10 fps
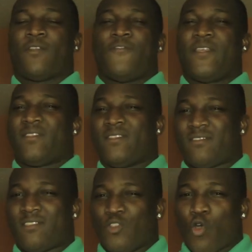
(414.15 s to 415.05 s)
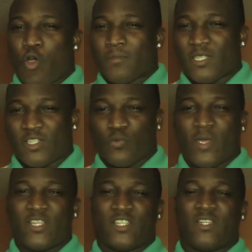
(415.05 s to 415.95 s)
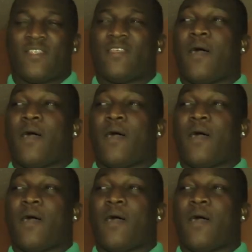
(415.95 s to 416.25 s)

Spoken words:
fit the norm situation.